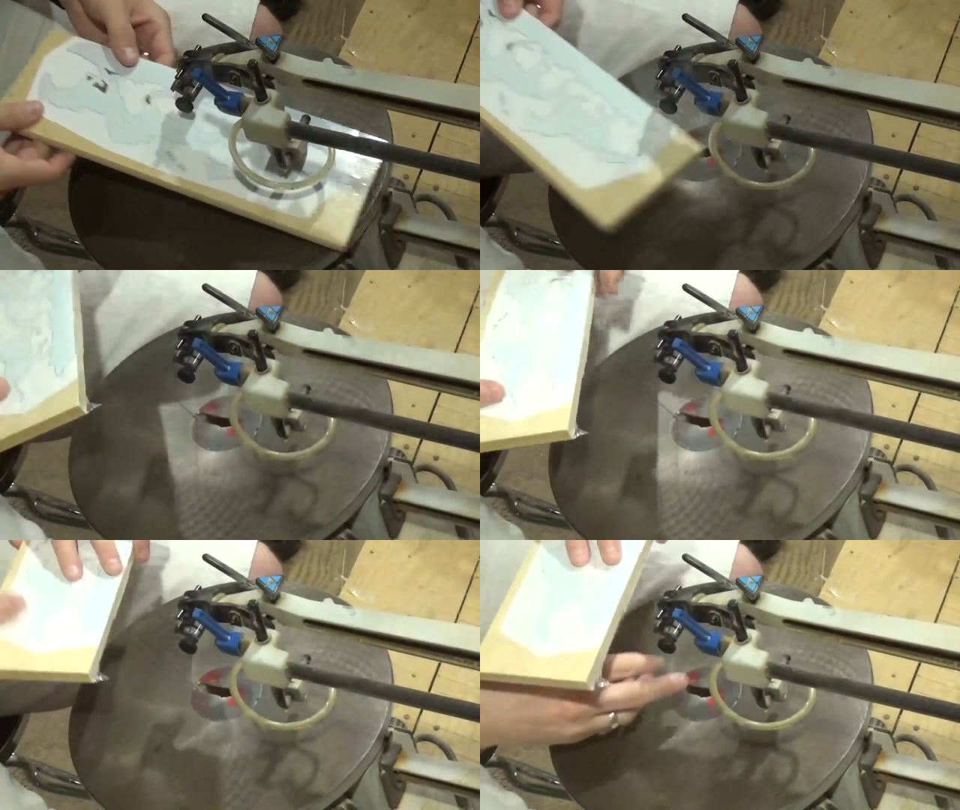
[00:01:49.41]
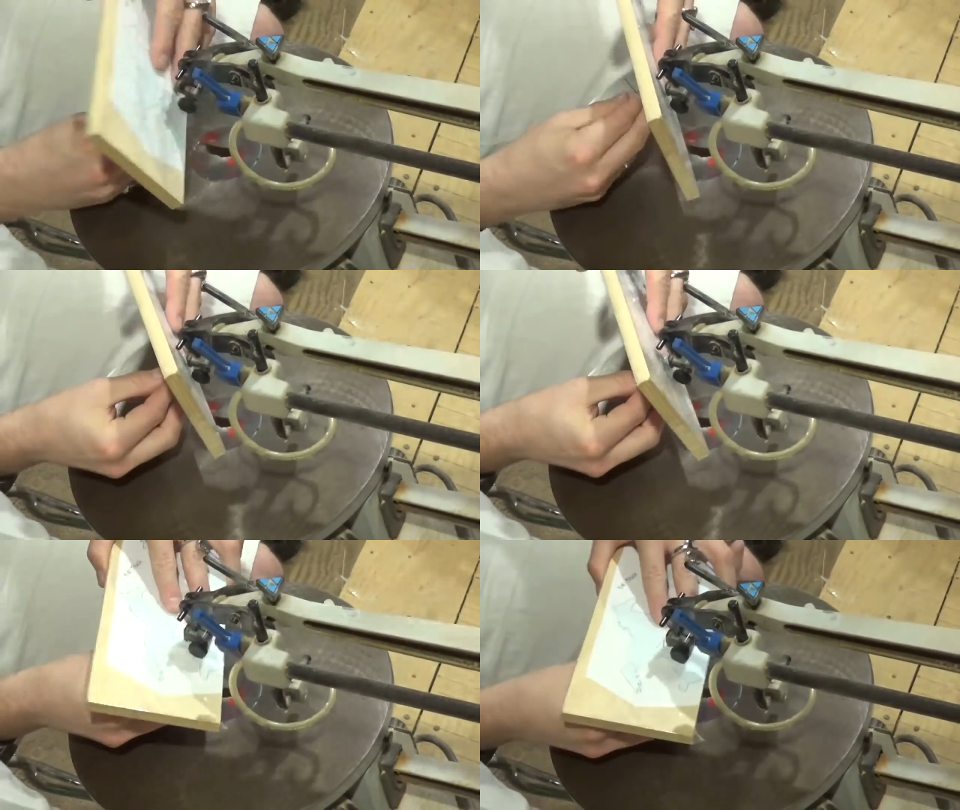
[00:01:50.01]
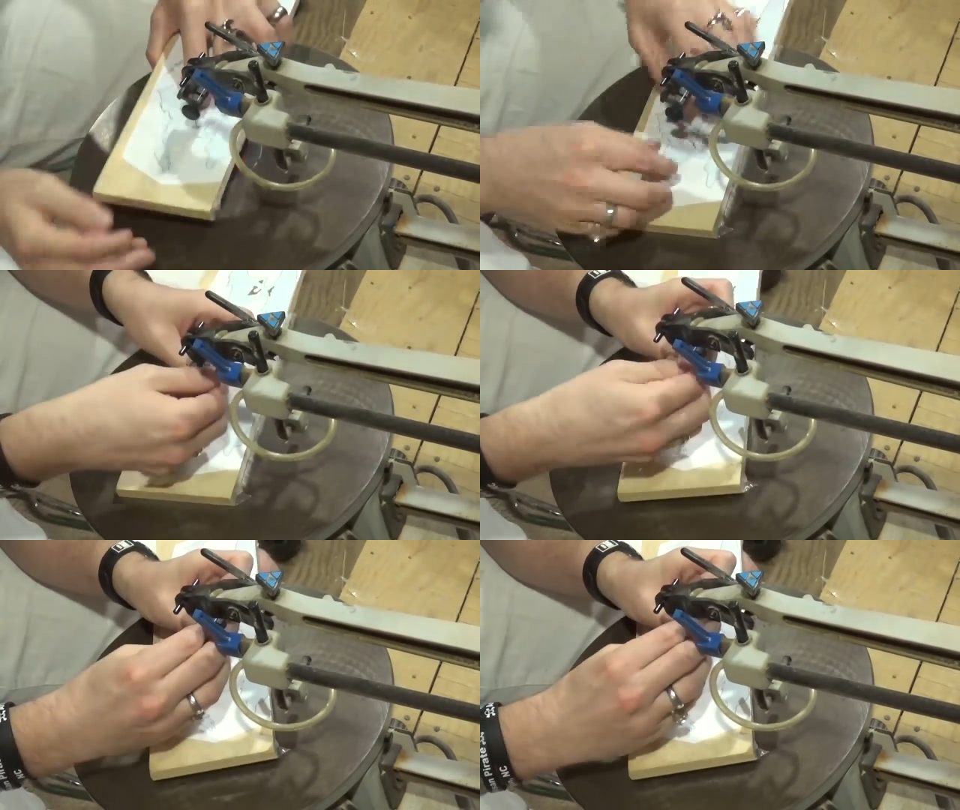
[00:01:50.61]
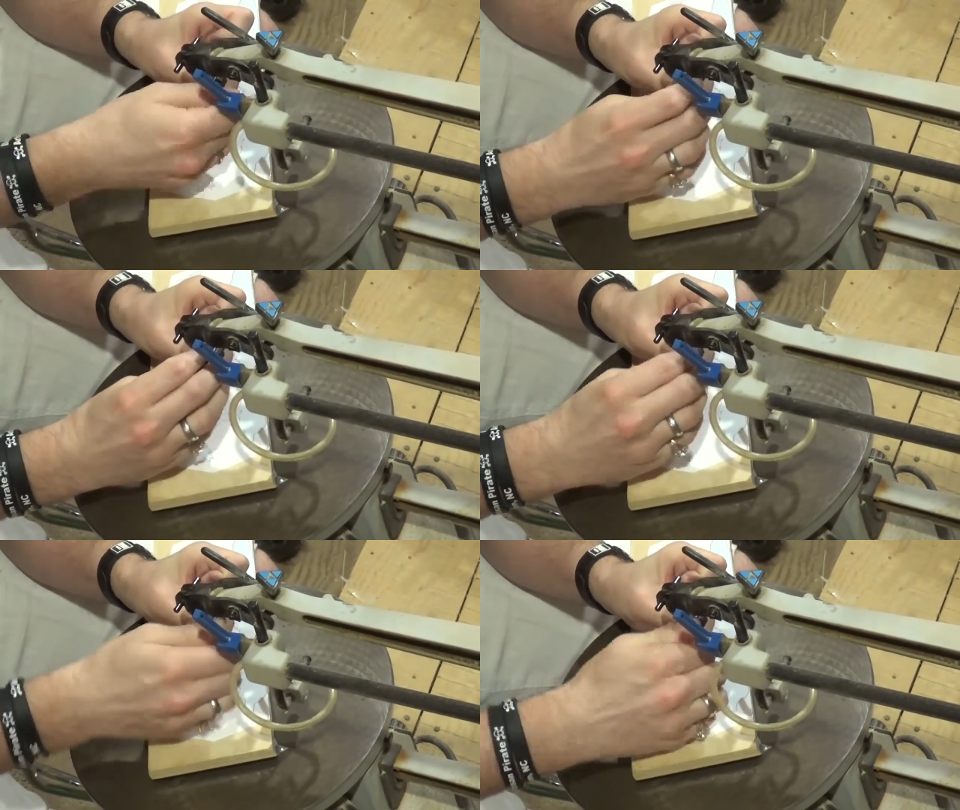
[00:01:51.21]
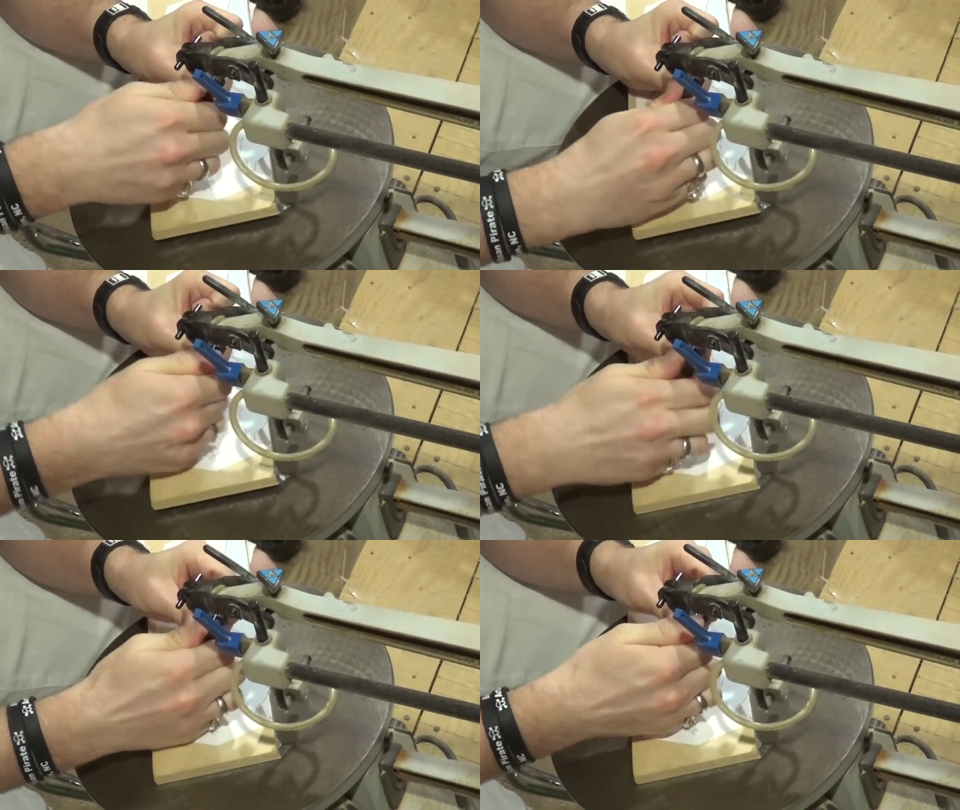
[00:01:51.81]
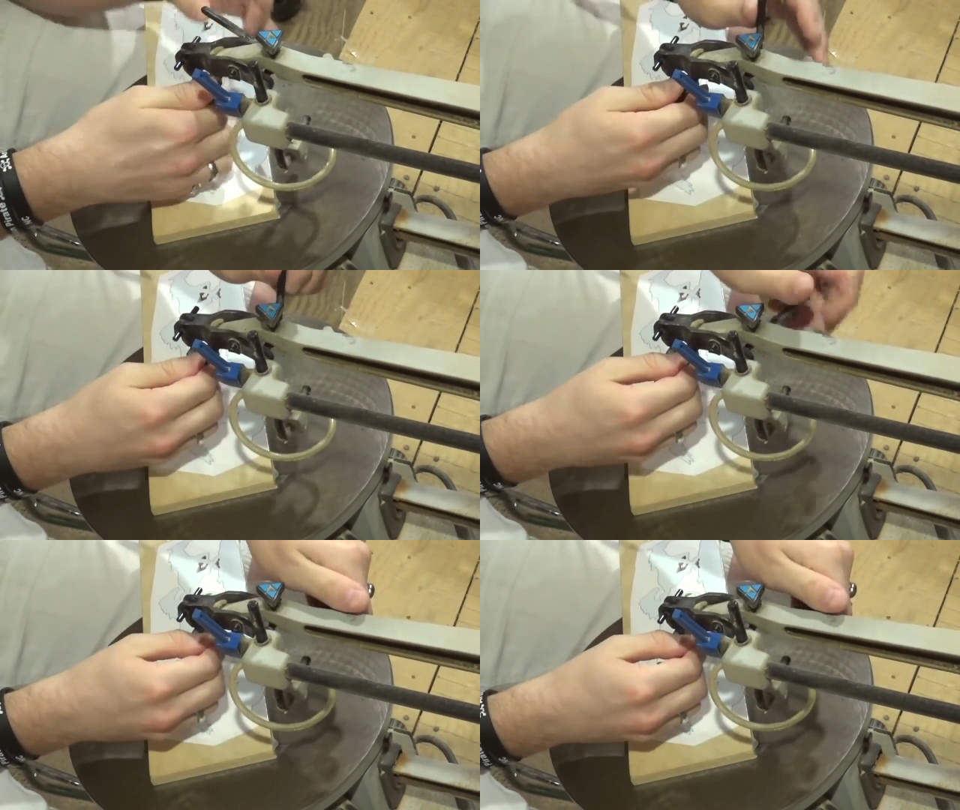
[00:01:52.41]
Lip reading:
No face is visible, so there are no lips to read.